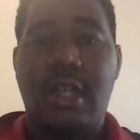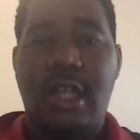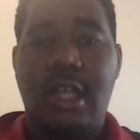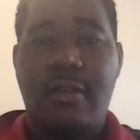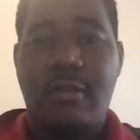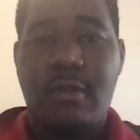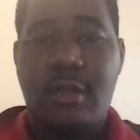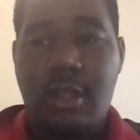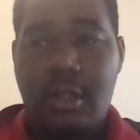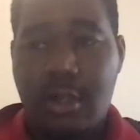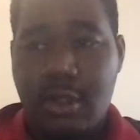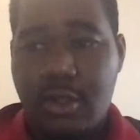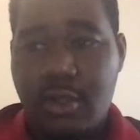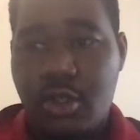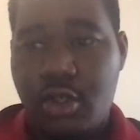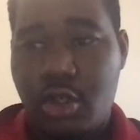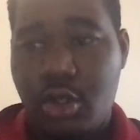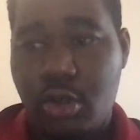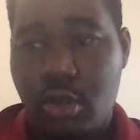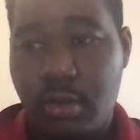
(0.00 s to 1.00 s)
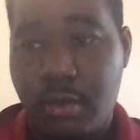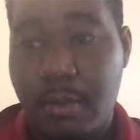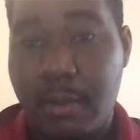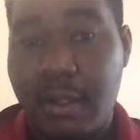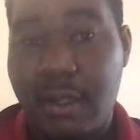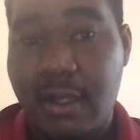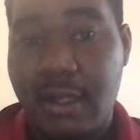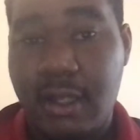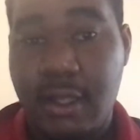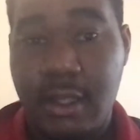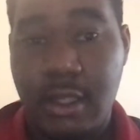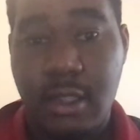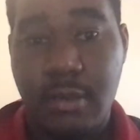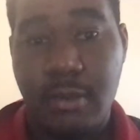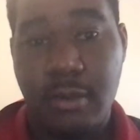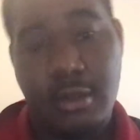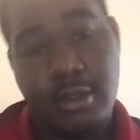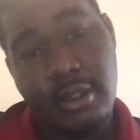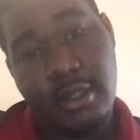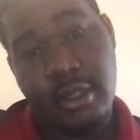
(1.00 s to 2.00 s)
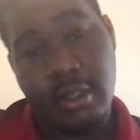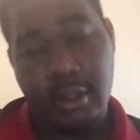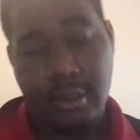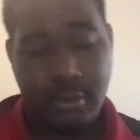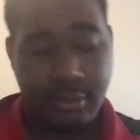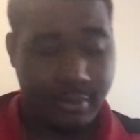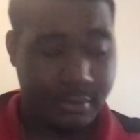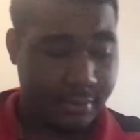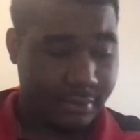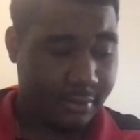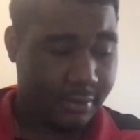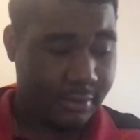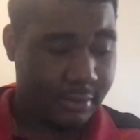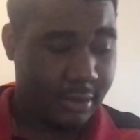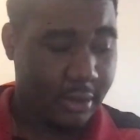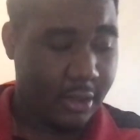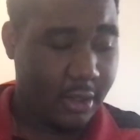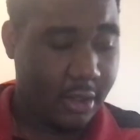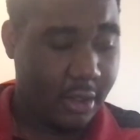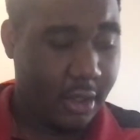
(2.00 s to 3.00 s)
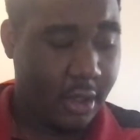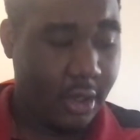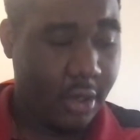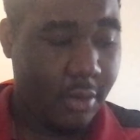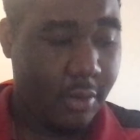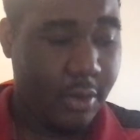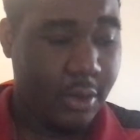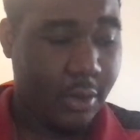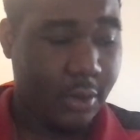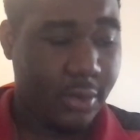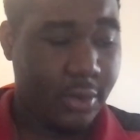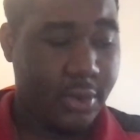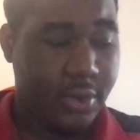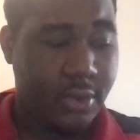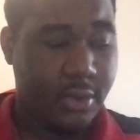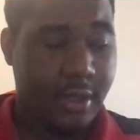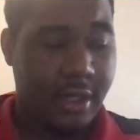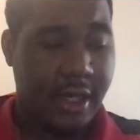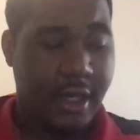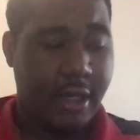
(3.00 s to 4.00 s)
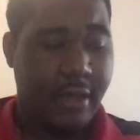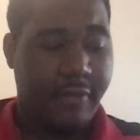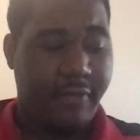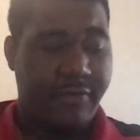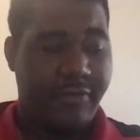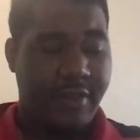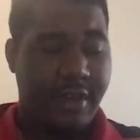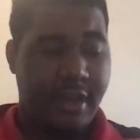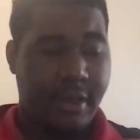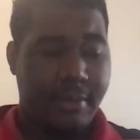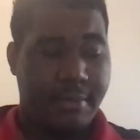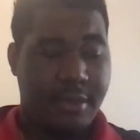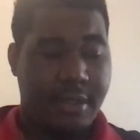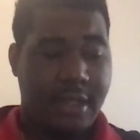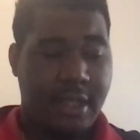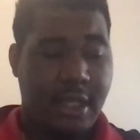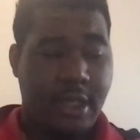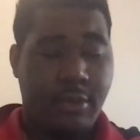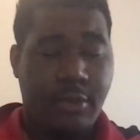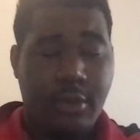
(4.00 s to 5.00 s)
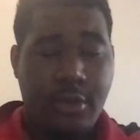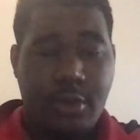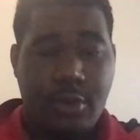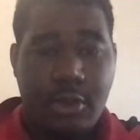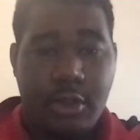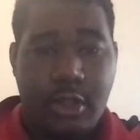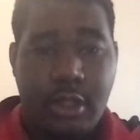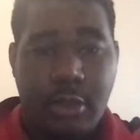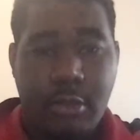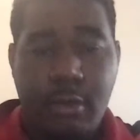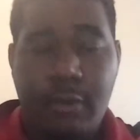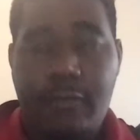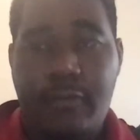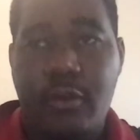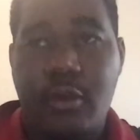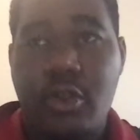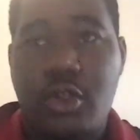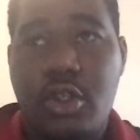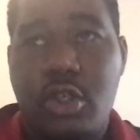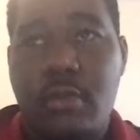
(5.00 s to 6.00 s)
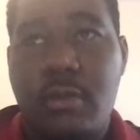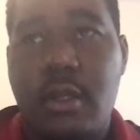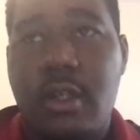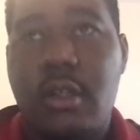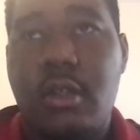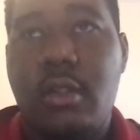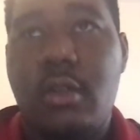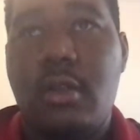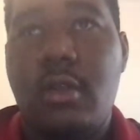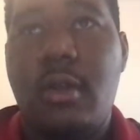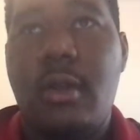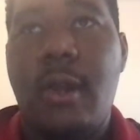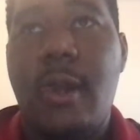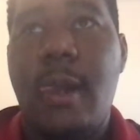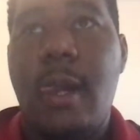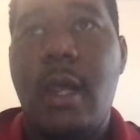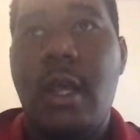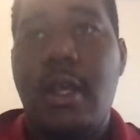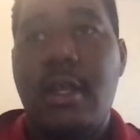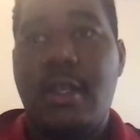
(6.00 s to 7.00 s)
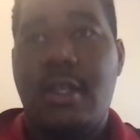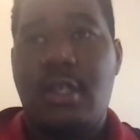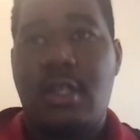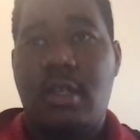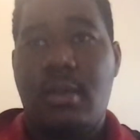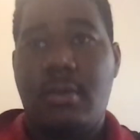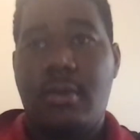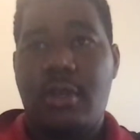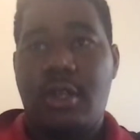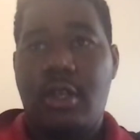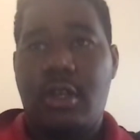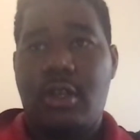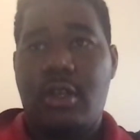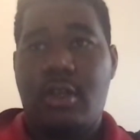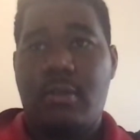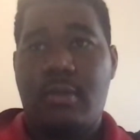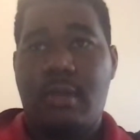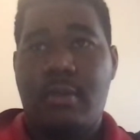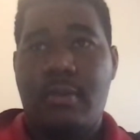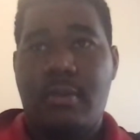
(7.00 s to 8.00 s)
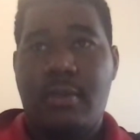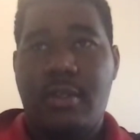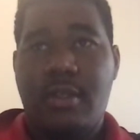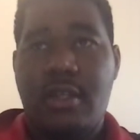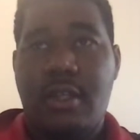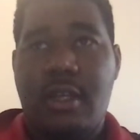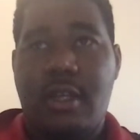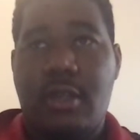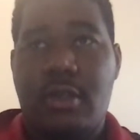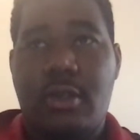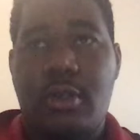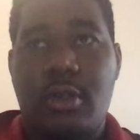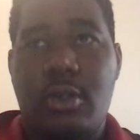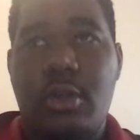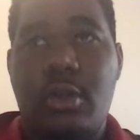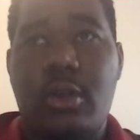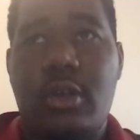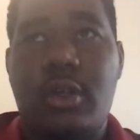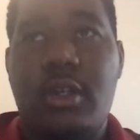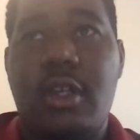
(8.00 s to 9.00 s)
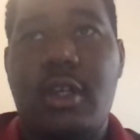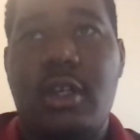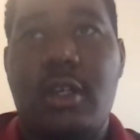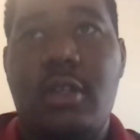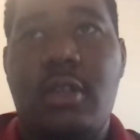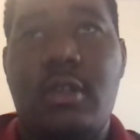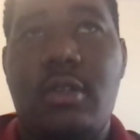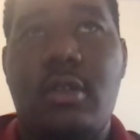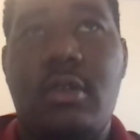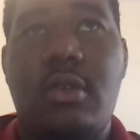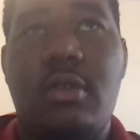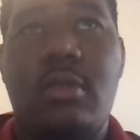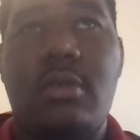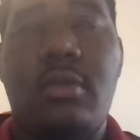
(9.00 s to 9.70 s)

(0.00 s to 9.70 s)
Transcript: even if he does show up a bit late. But yeah, we also had Phipps. He was working with Fuchsium and some of the other members like Locke and